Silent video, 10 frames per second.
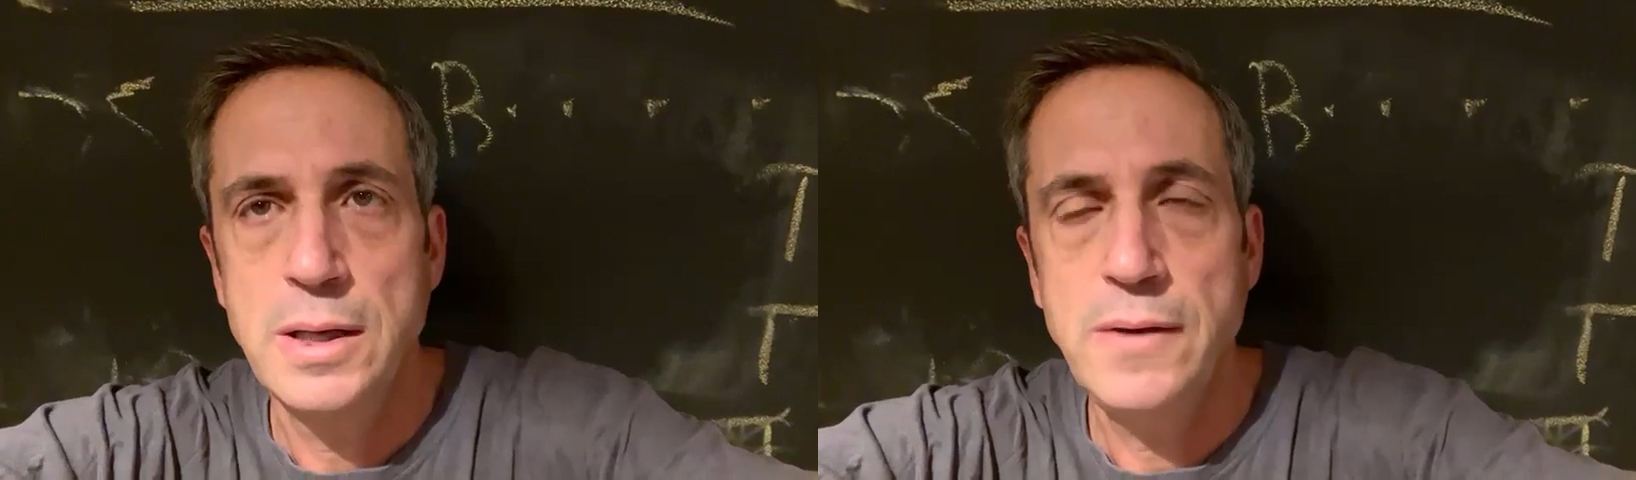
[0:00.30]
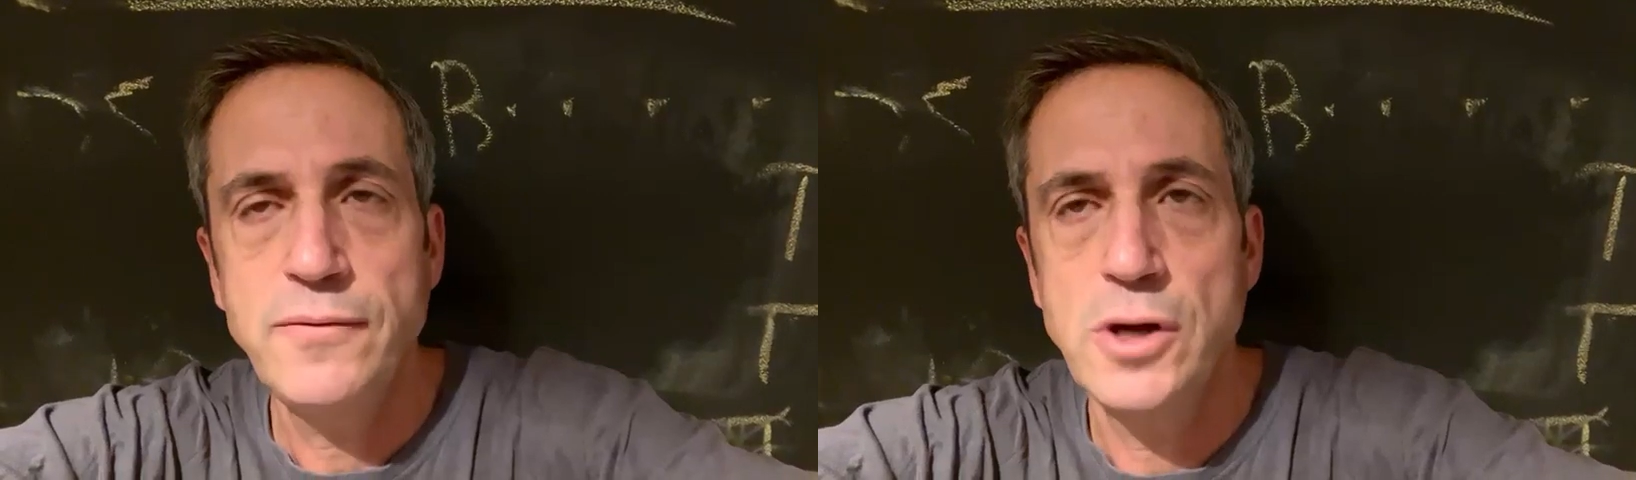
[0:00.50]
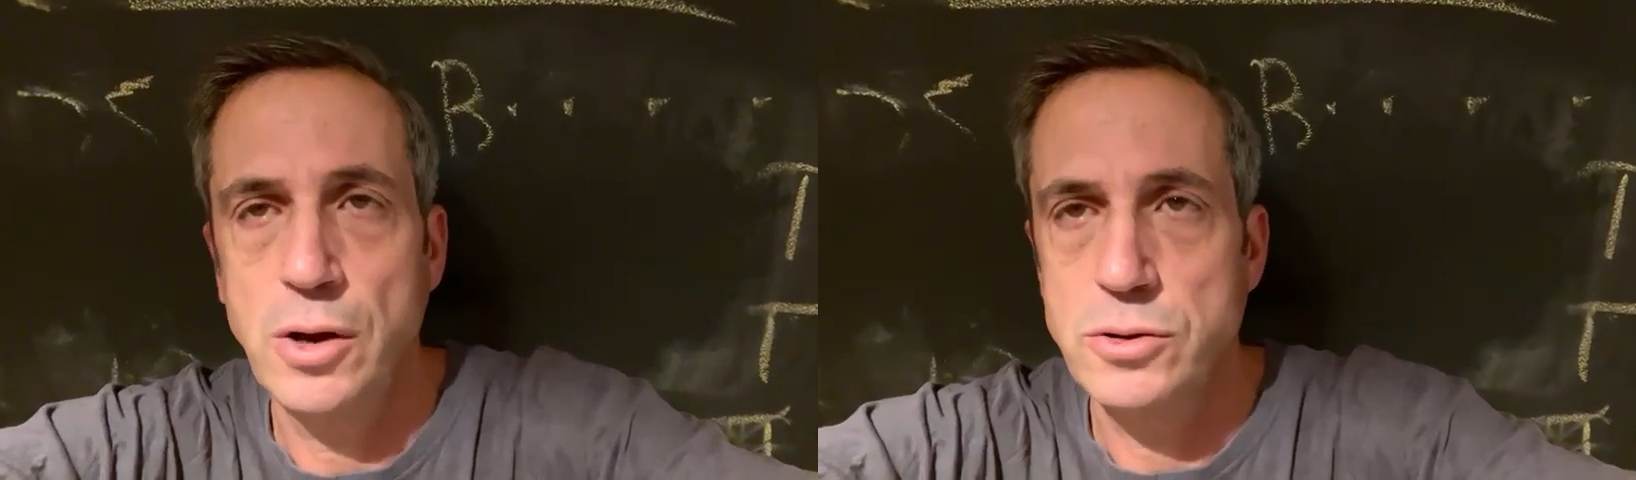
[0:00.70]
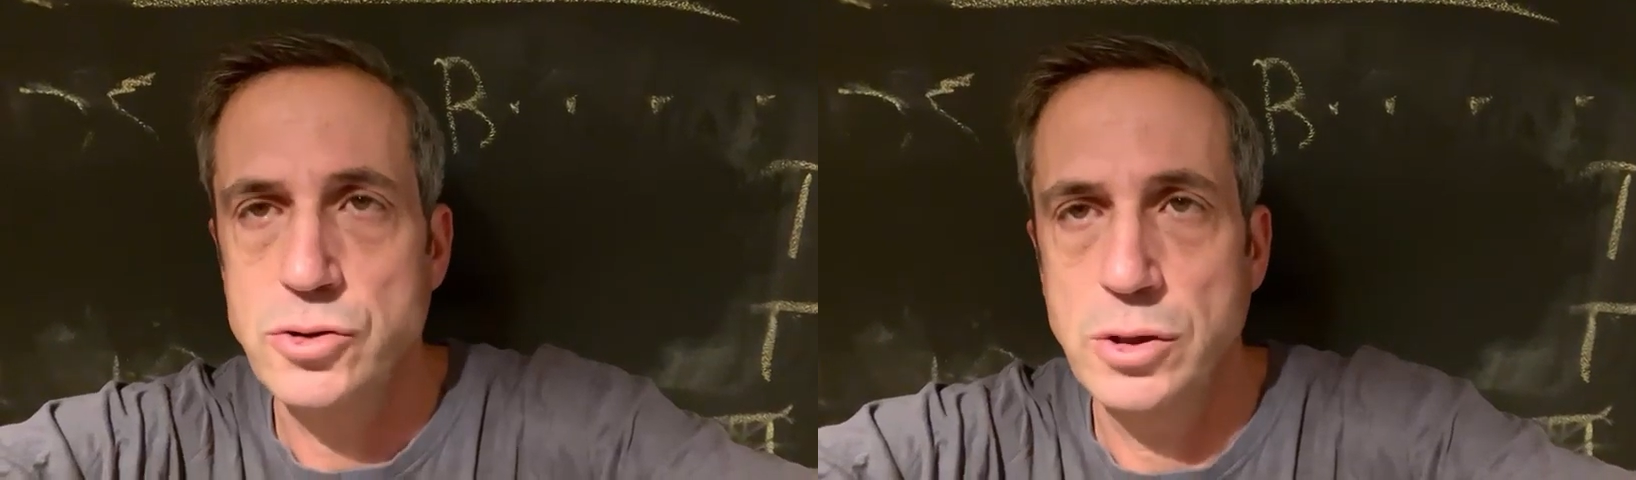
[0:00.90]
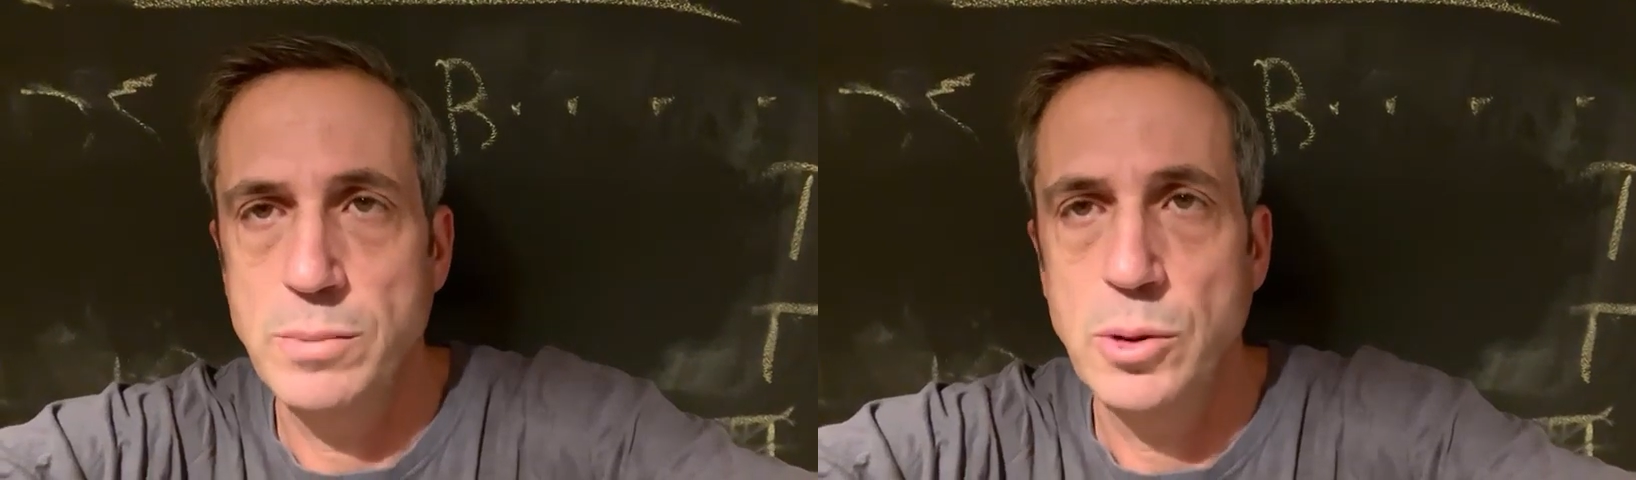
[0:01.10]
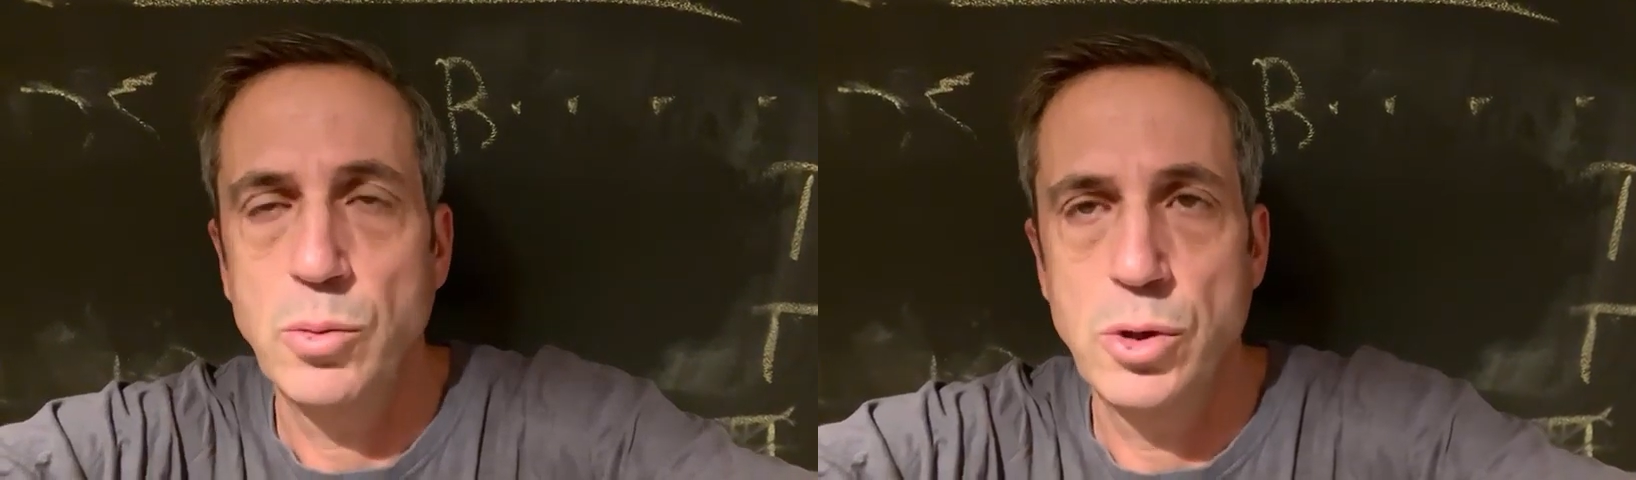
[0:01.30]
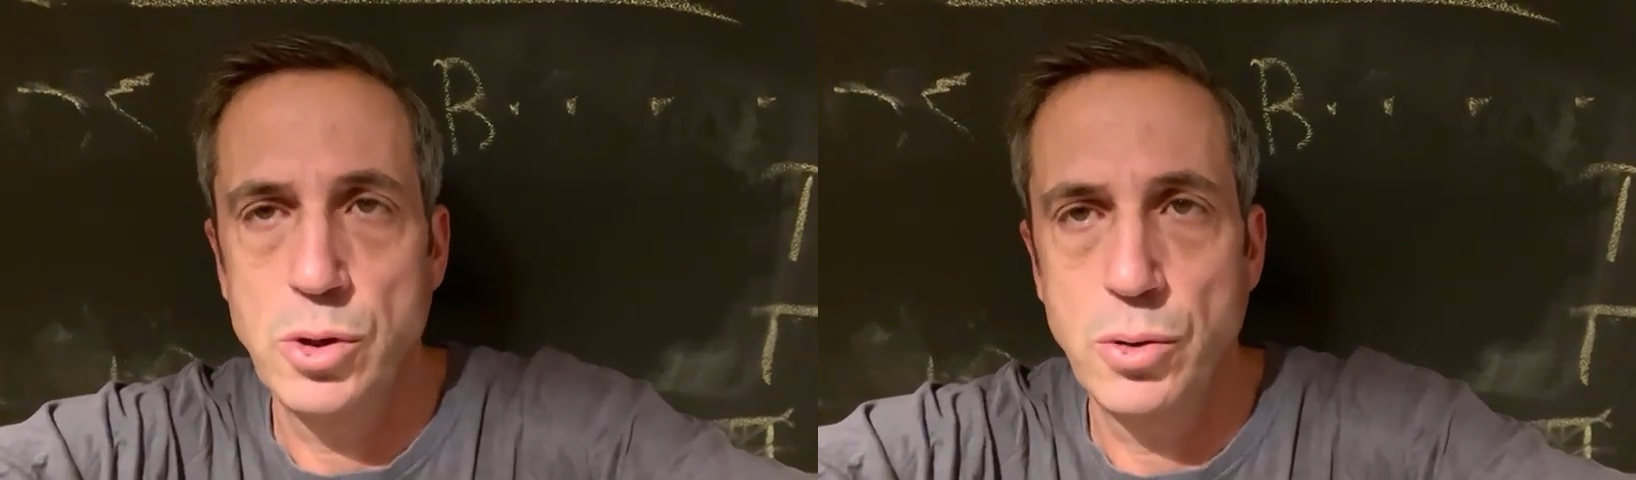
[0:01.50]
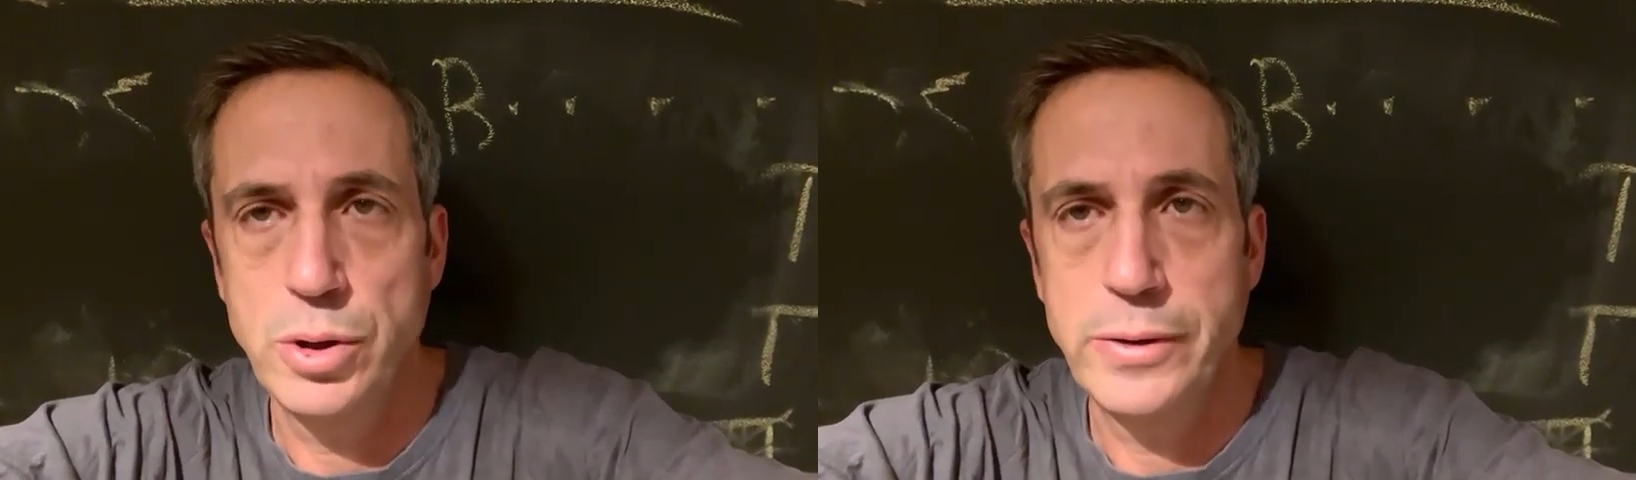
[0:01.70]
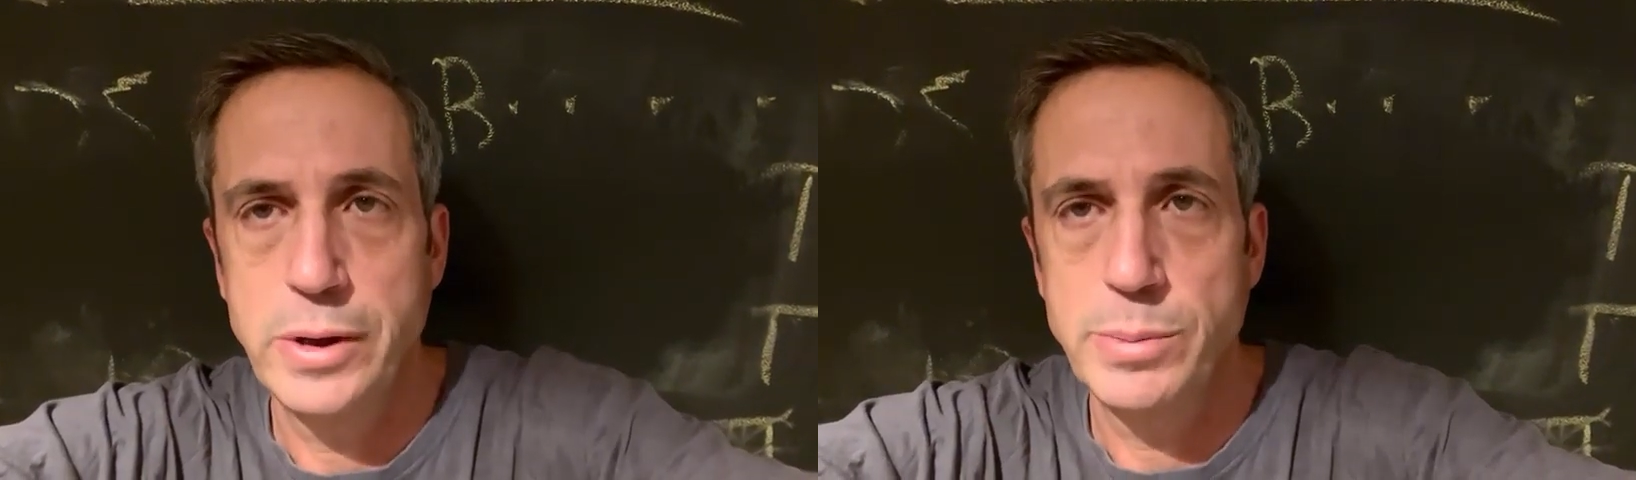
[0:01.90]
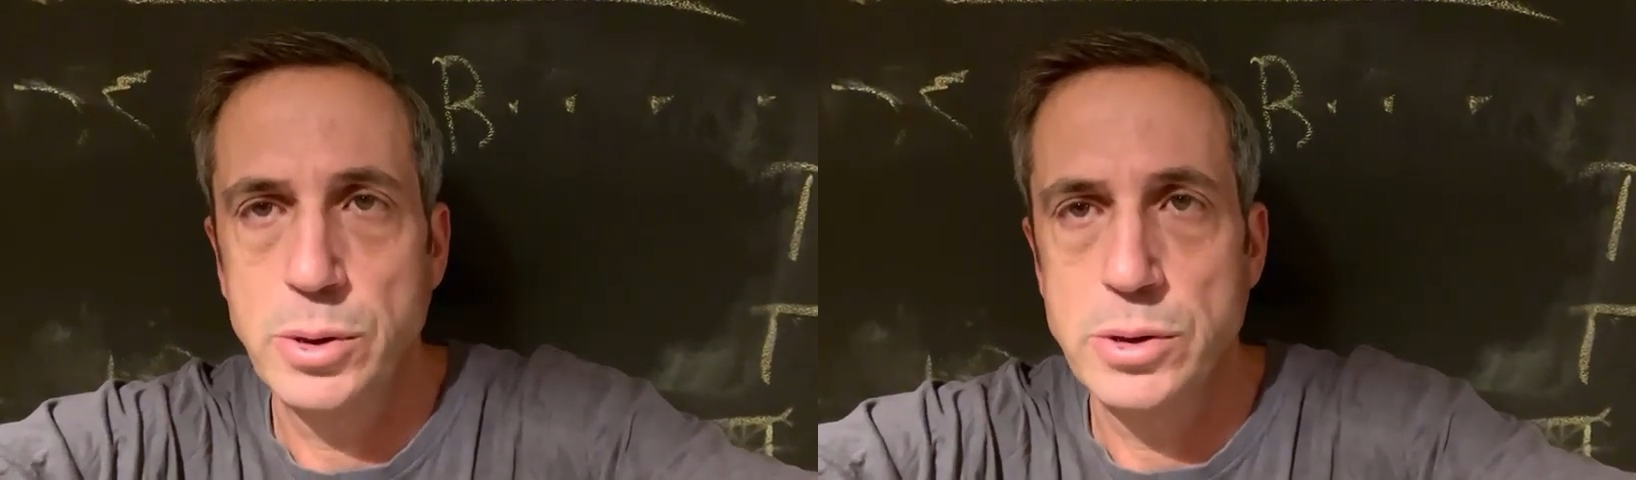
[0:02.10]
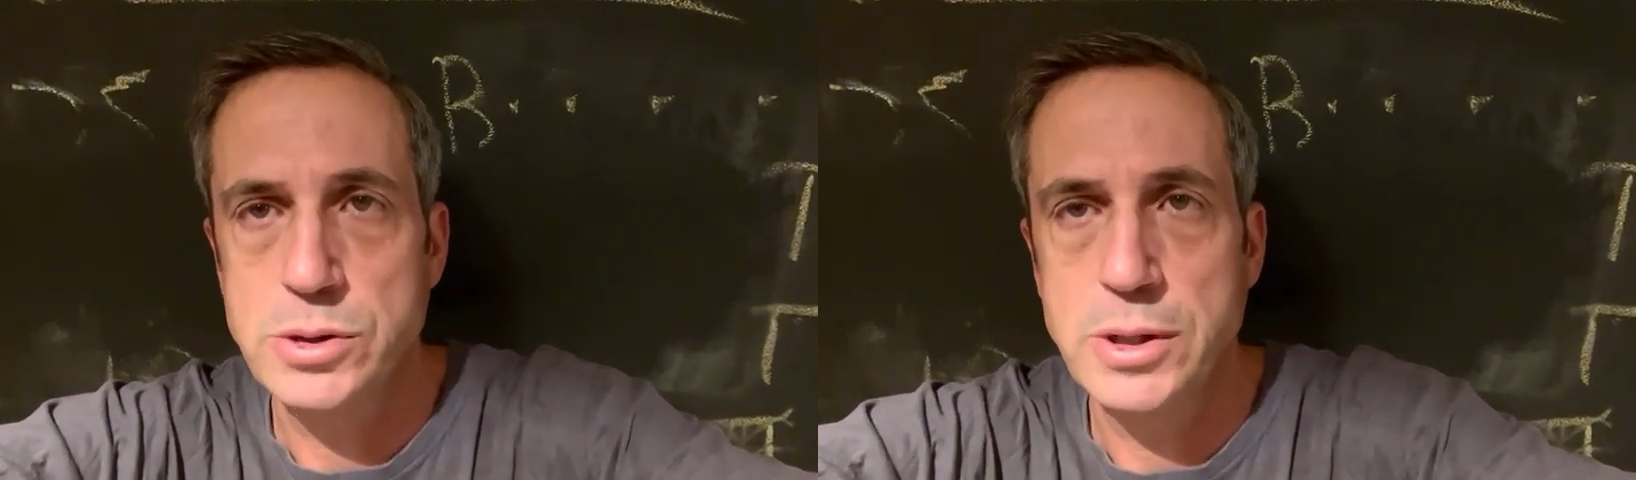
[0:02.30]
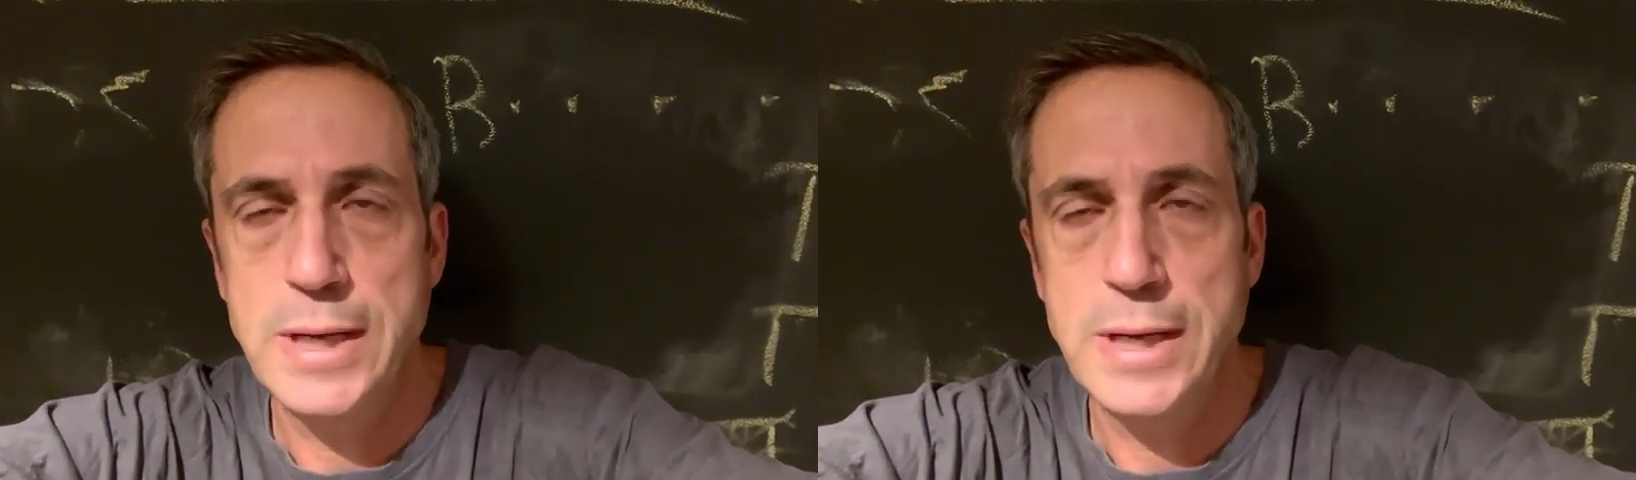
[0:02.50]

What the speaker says: If Donald Trump were an ordinary person,